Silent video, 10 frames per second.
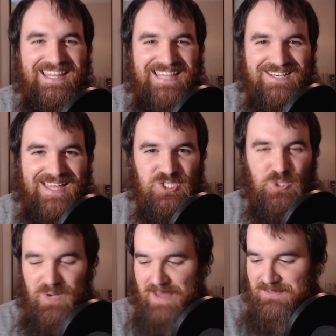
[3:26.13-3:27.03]
that, that
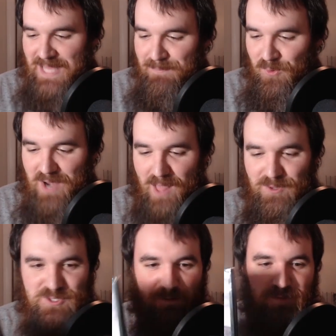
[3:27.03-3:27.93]
she would have a lot more
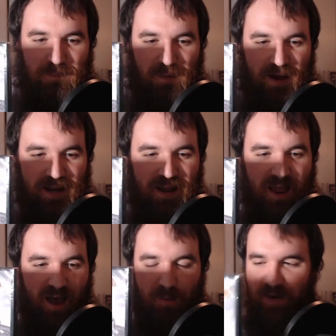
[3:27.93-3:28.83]
knowledge of than mine.
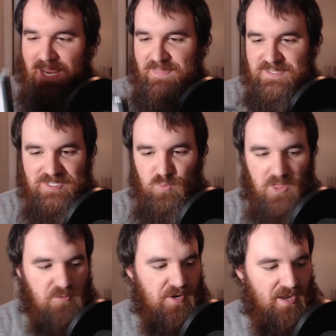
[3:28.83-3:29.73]
Uh, but again, this is
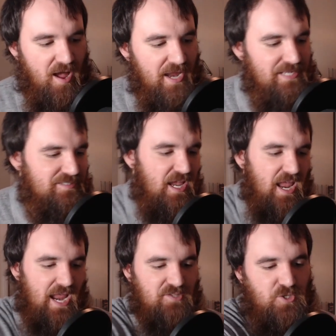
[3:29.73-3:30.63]
Wuthering Heights.
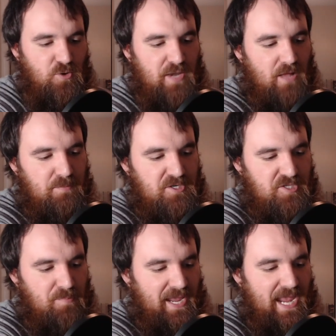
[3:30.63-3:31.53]
And so now let me
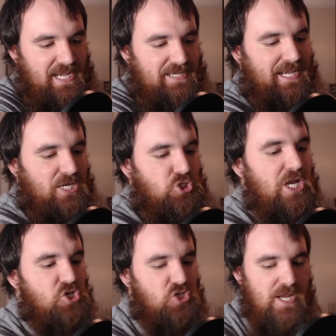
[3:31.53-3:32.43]
just get my handy dandy
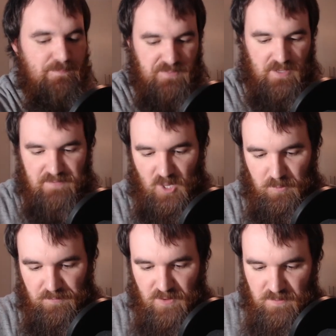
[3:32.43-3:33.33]
cheat sheet
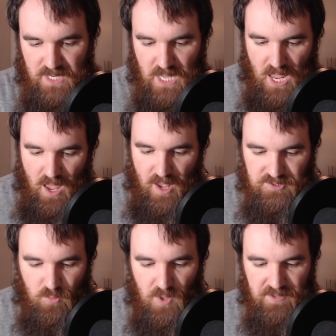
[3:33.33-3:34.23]
available in front of me. Uh,
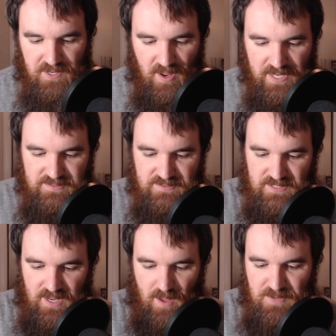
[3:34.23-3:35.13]
so Wuthering
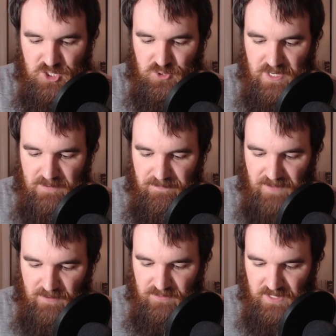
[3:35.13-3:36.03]
Heights, uh, mistreated
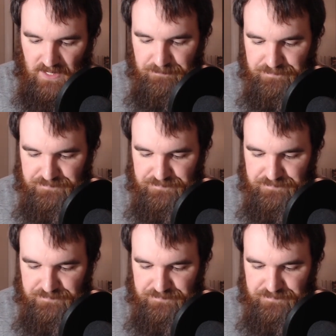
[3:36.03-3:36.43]
foundling